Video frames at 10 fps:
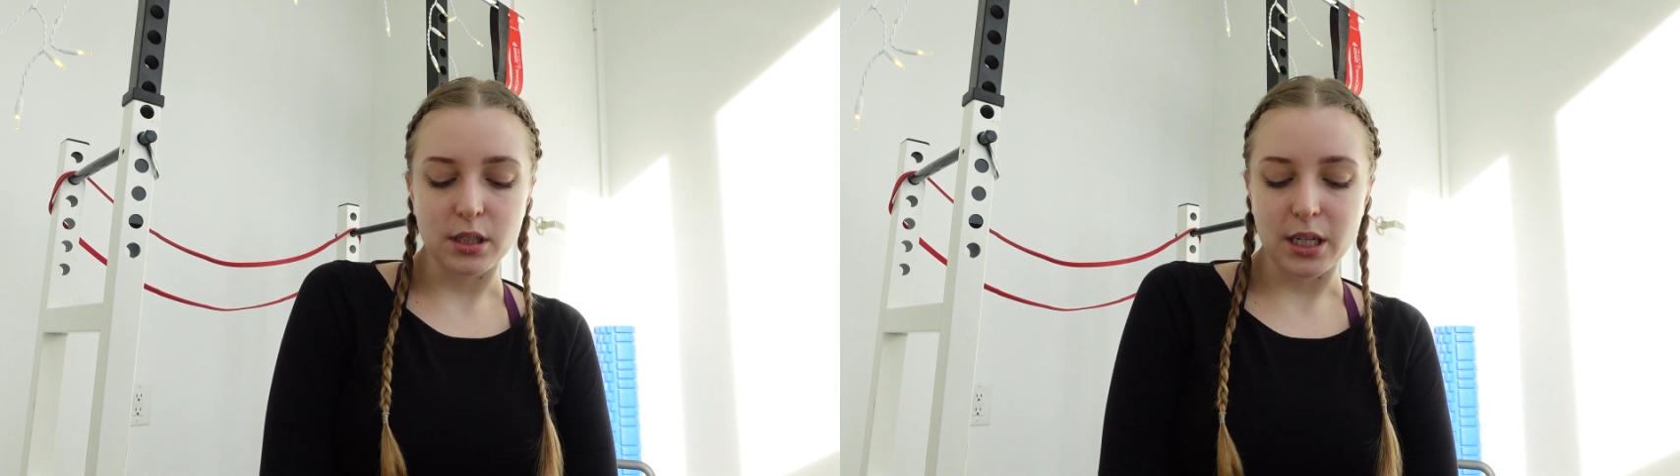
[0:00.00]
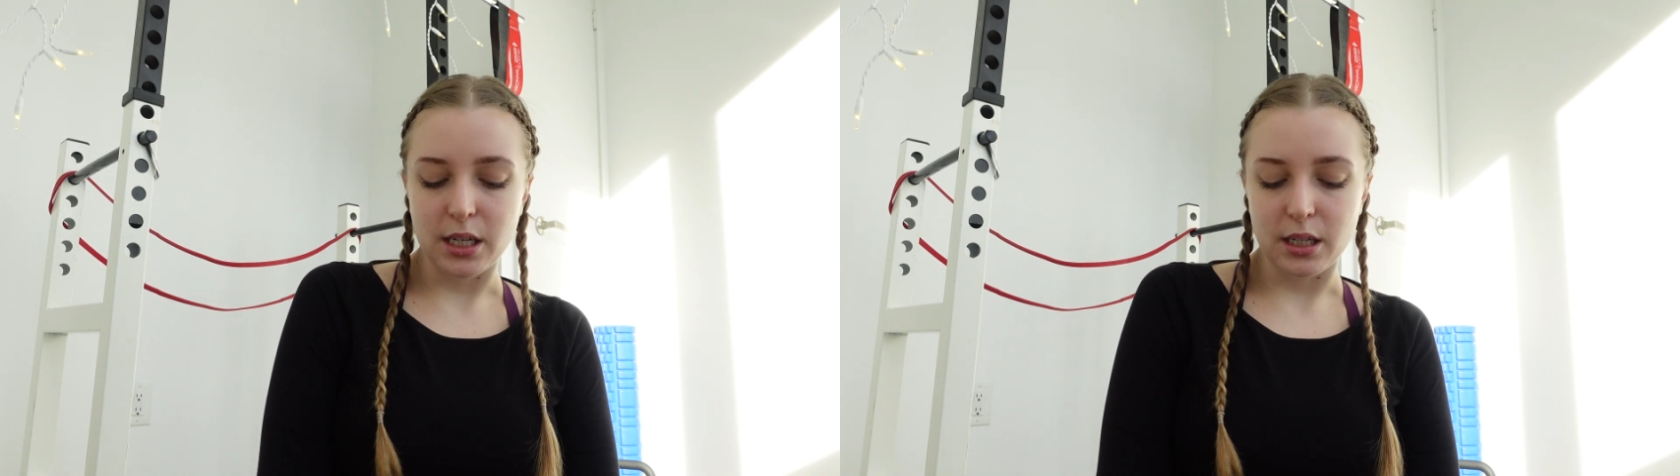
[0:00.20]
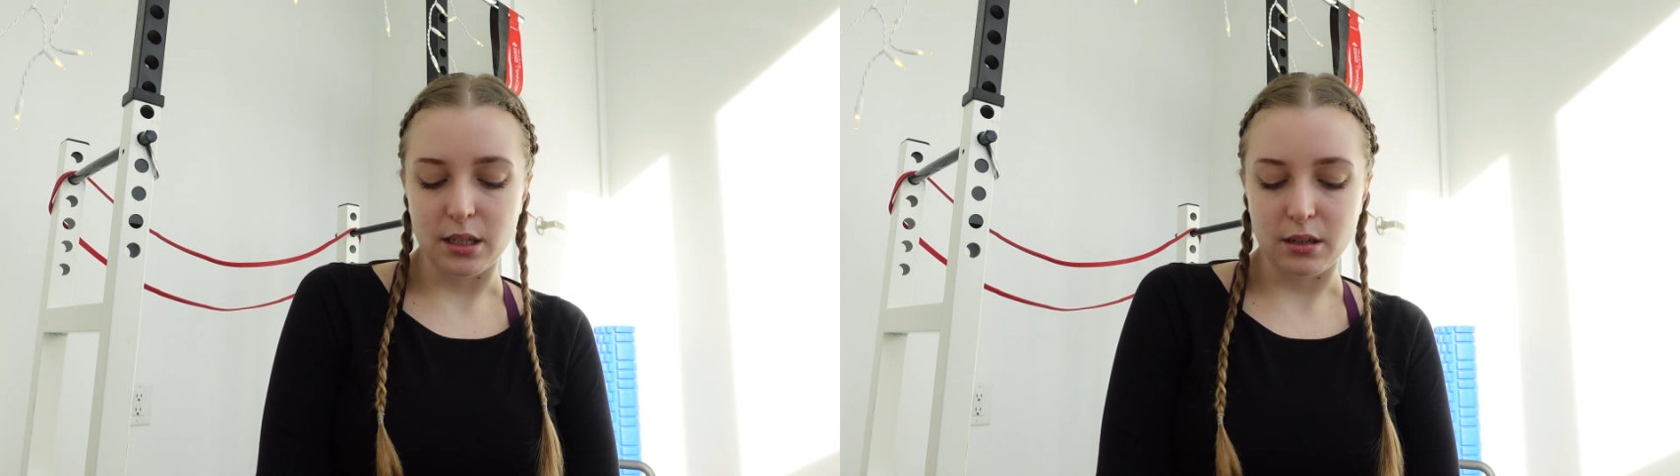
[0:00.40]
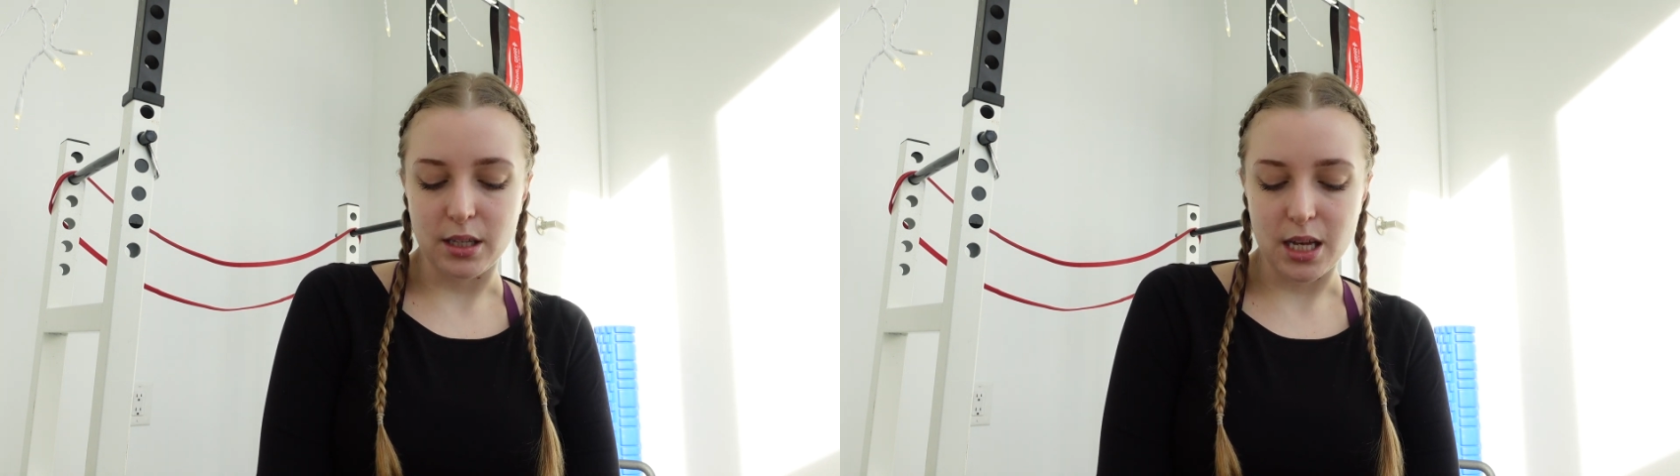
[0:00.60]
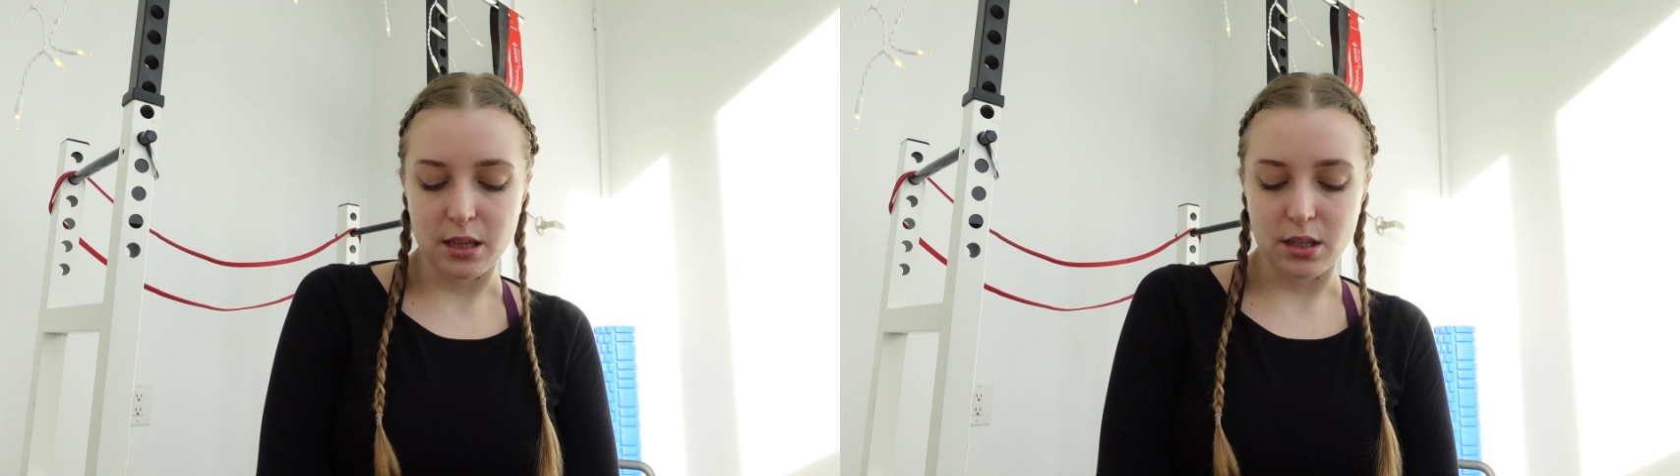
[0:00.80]
and
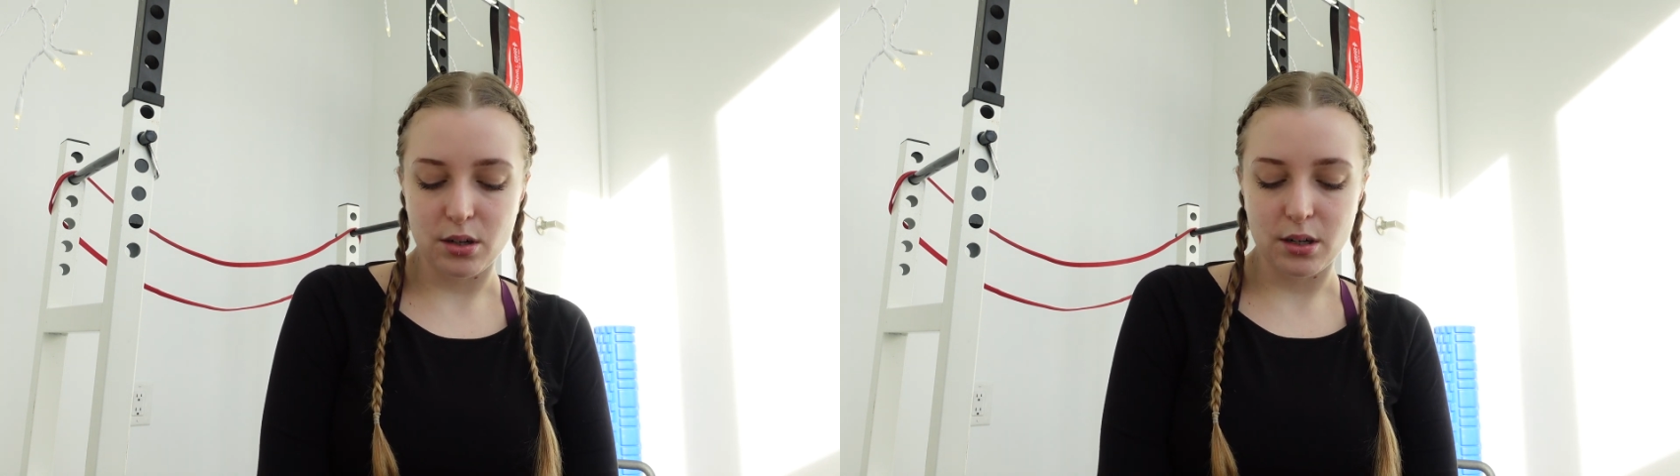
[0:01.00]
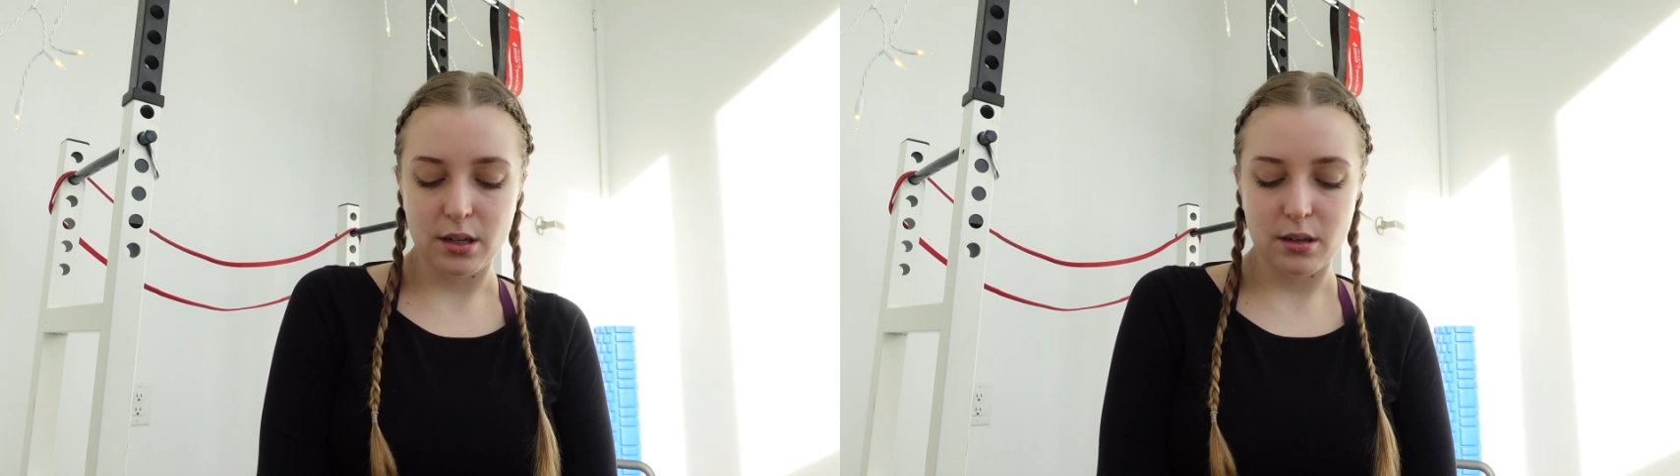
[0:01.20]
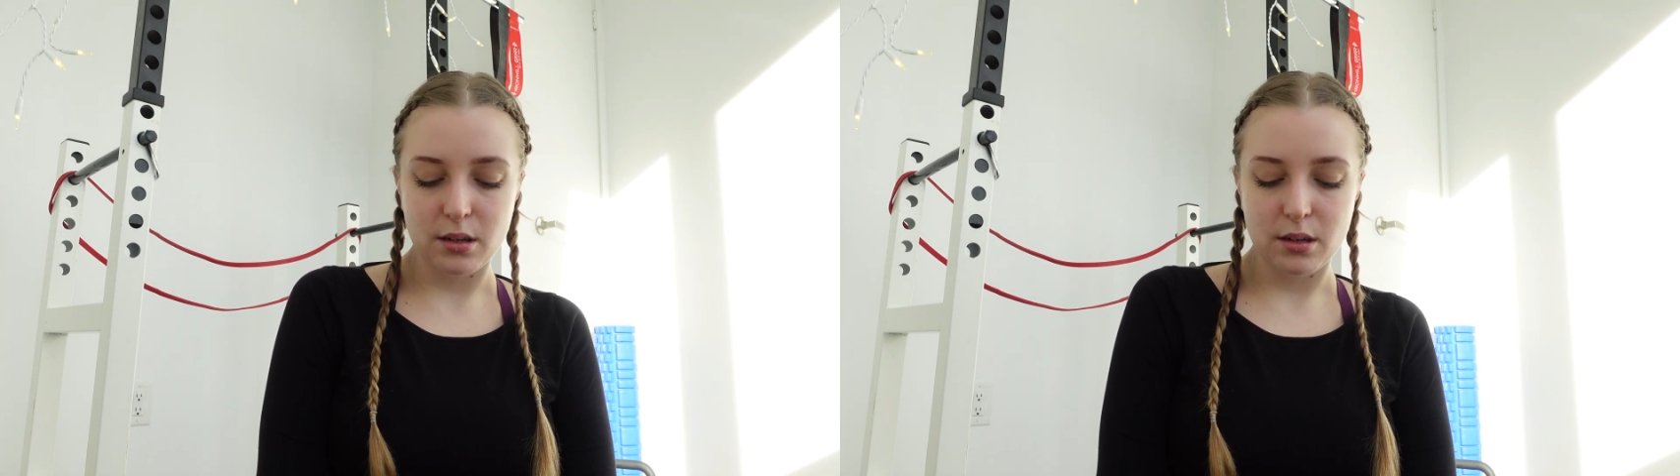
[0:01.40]
that there